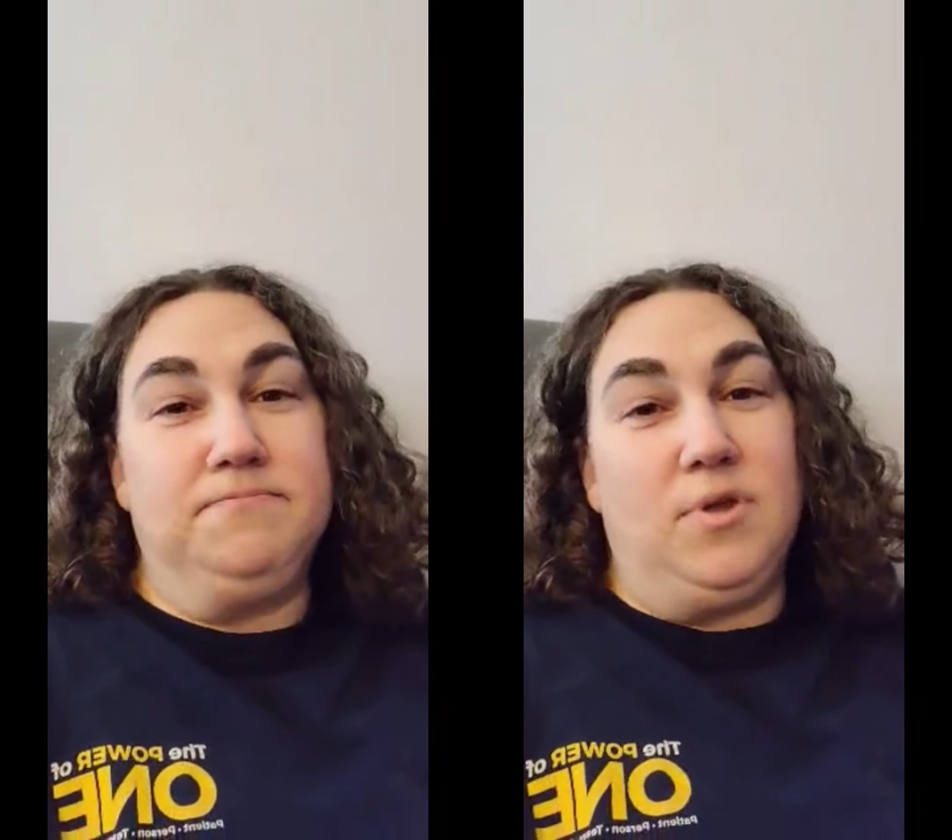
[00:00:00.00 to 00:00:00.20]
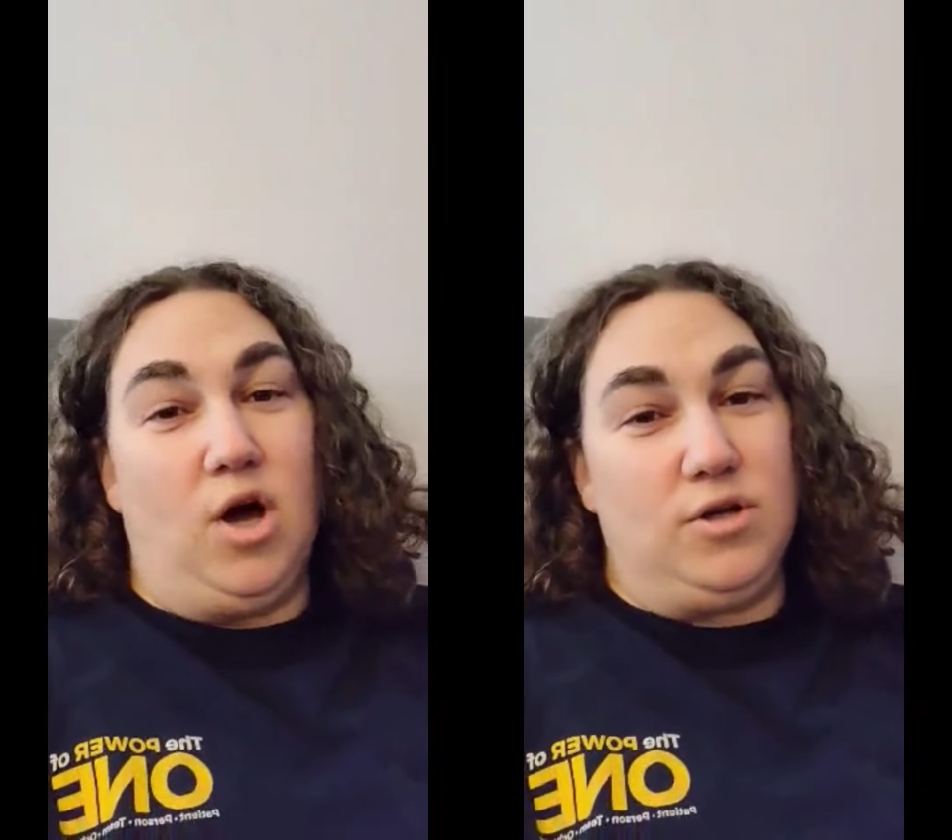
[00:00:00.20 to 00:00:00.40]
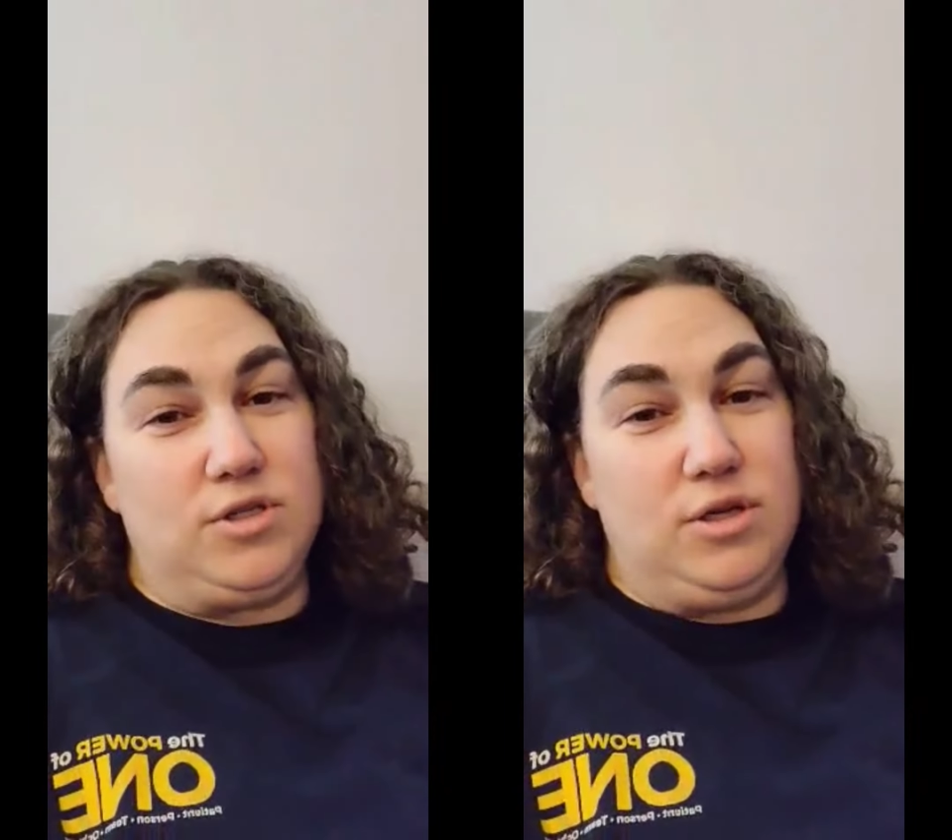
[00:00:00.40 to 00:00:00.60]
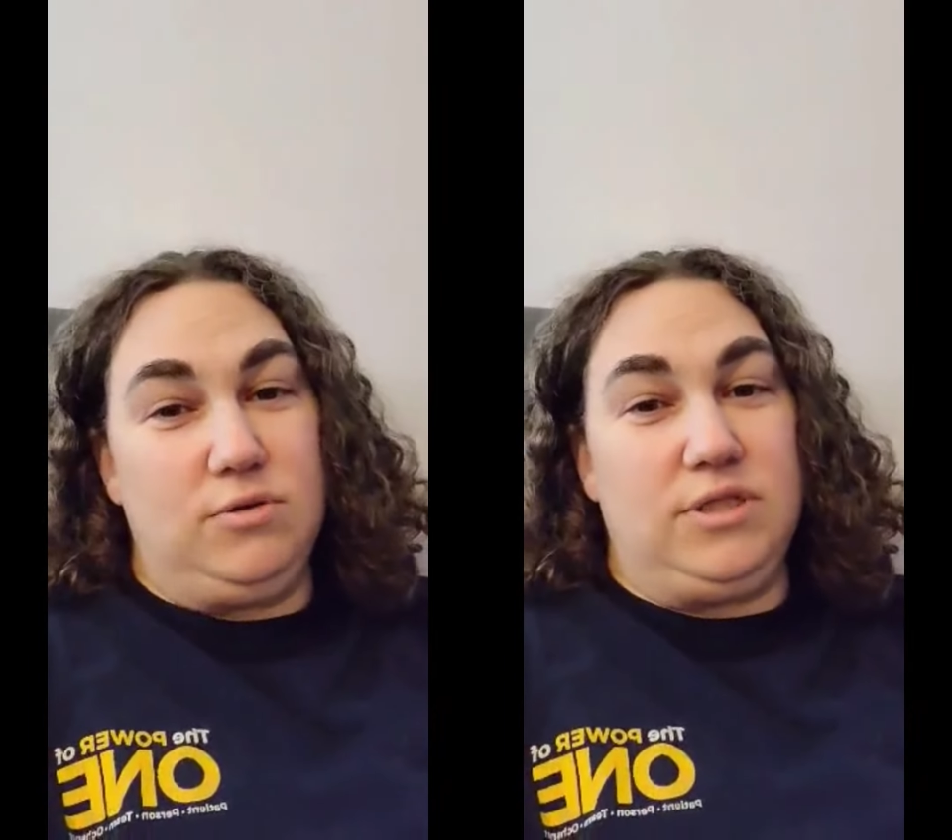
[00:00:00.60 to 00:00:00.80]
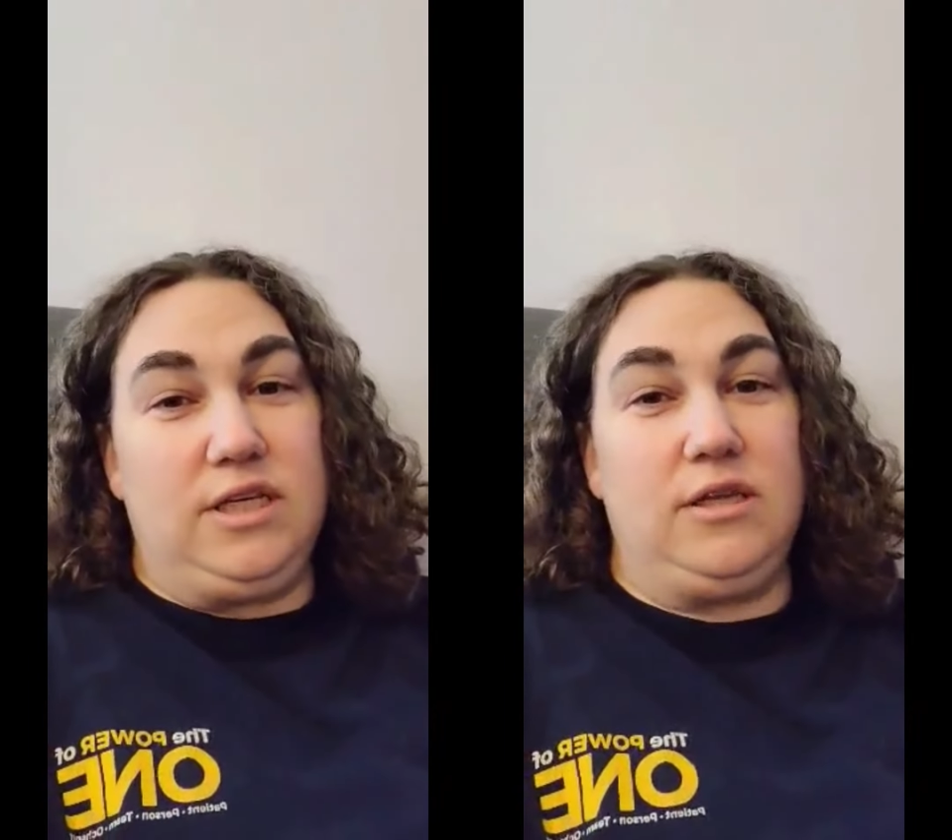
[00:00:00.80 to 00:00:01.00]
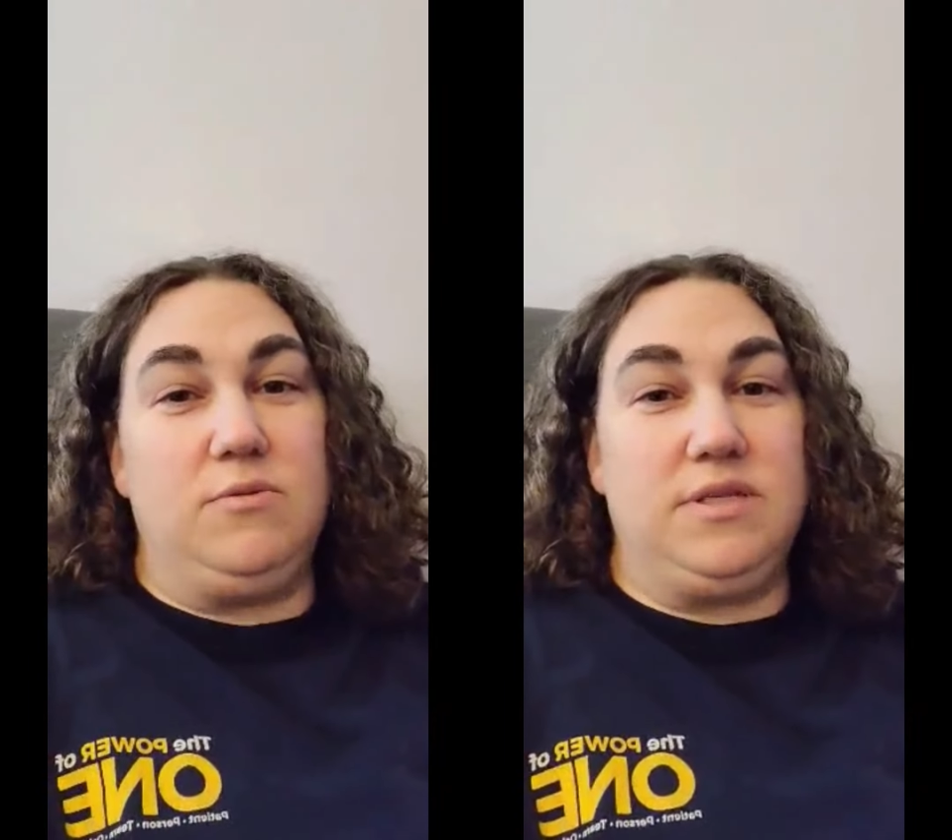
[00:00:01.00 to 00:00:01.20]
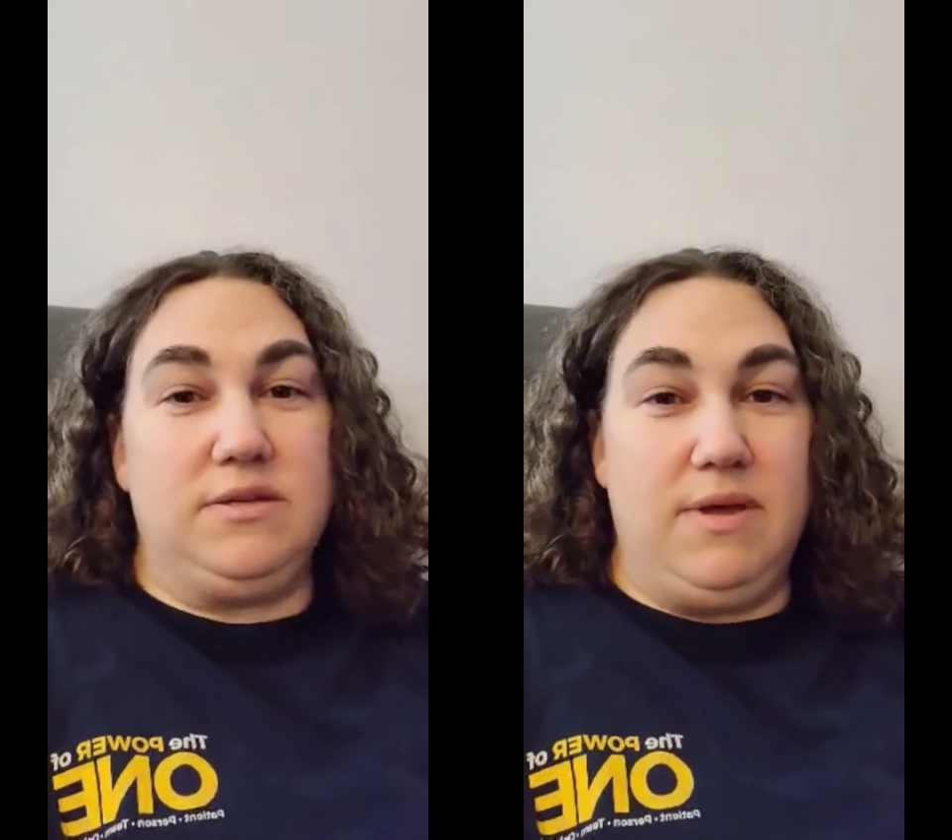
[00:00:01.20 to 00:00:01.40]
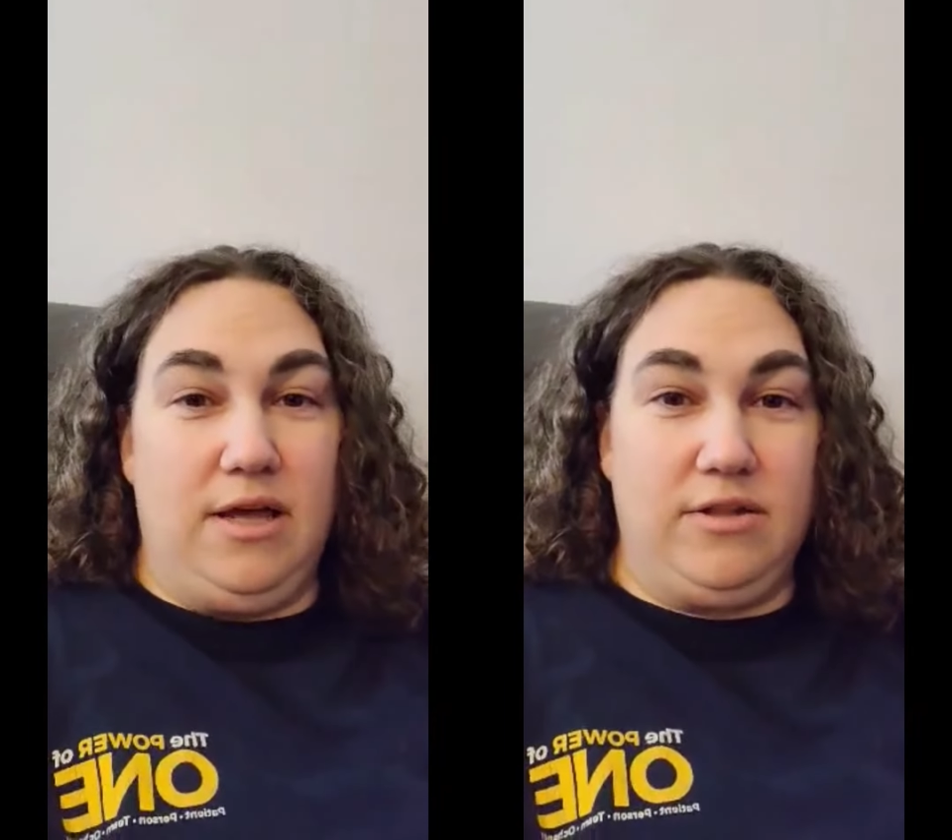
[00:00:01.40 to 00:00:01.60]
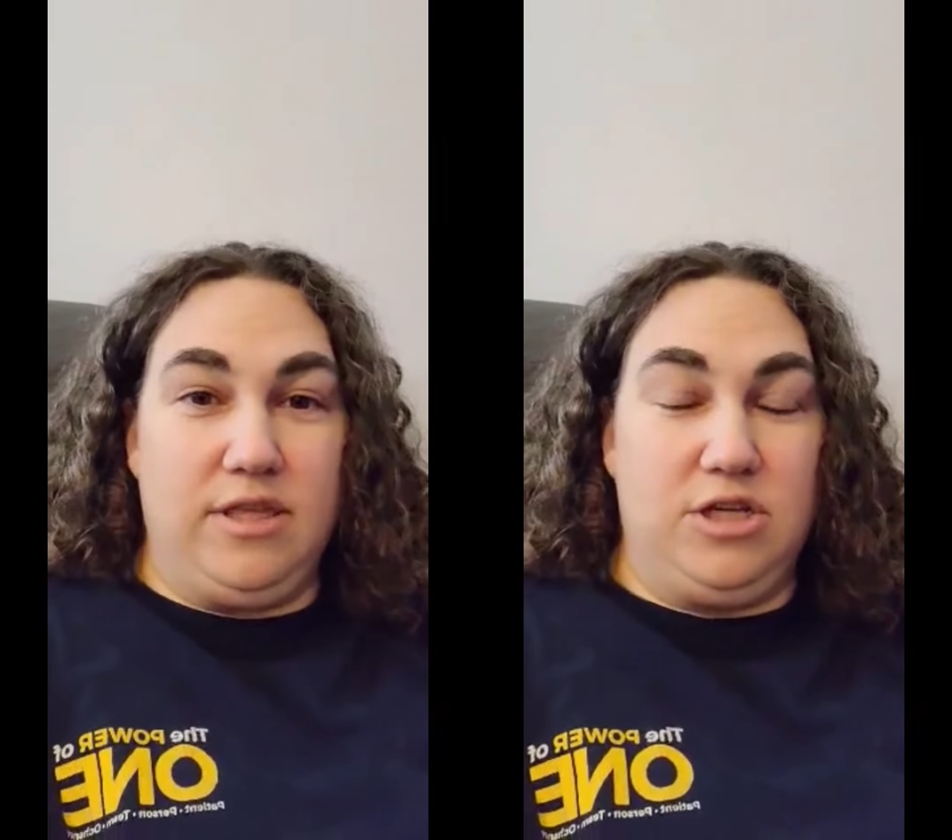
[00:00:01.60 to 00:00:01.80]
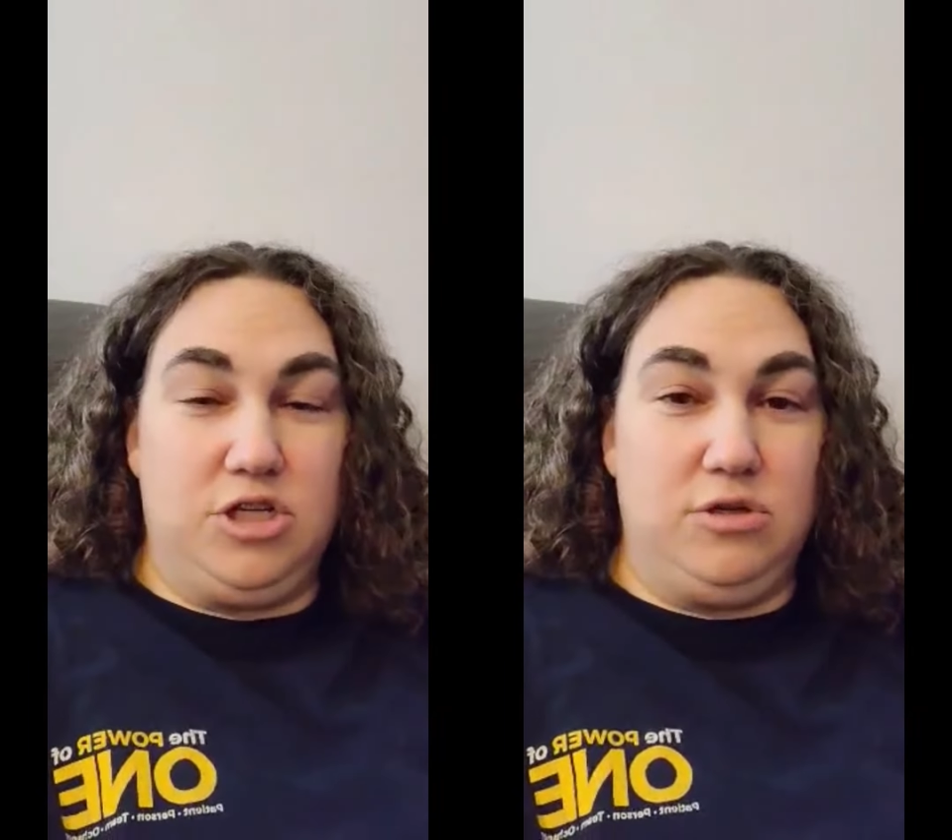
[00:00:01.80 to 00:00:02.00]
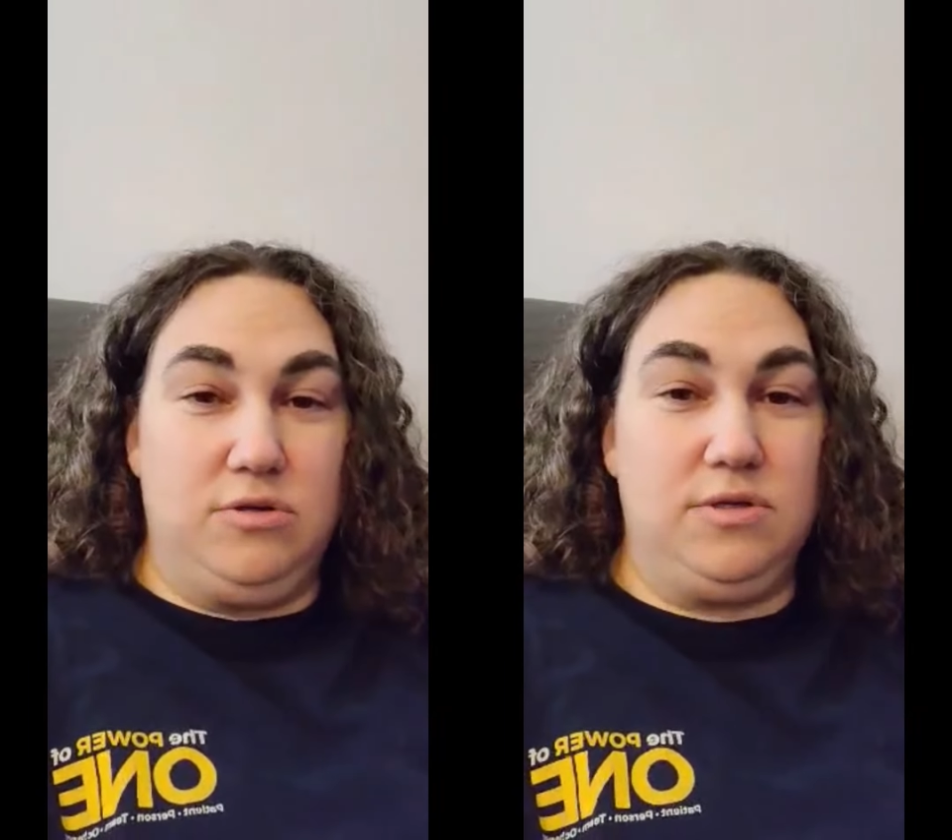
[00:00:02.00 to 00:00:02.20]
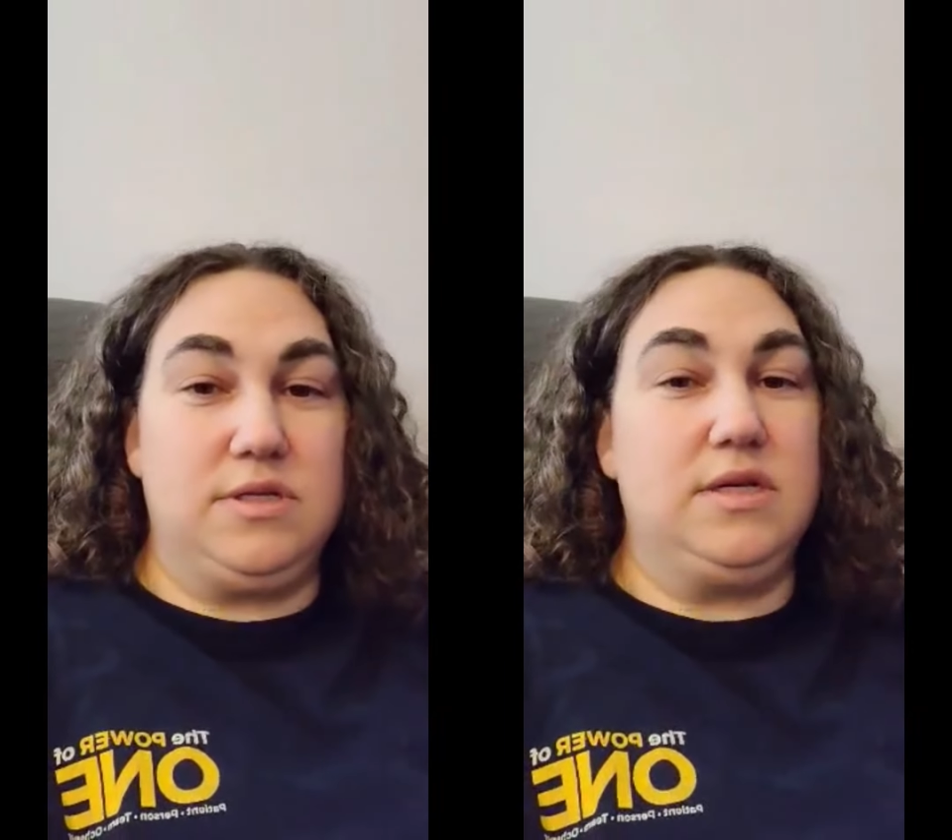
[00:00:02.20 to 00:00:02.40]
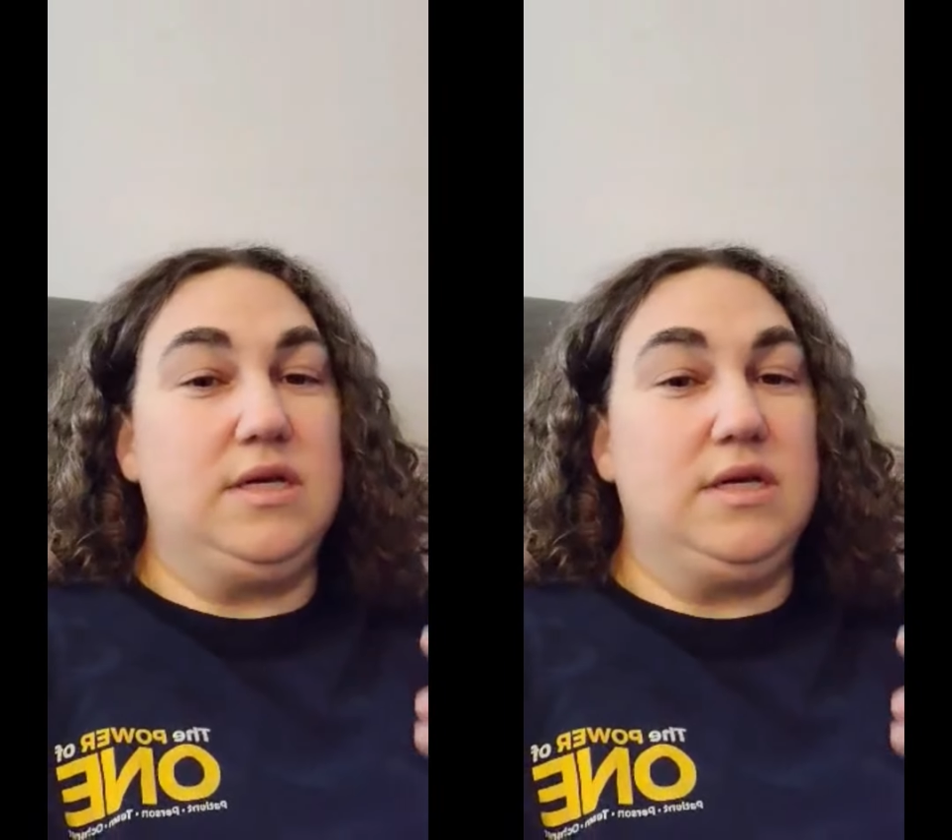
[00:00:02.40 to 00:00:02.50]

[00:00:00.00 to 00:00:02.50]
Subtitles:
Also dealing with some health issues.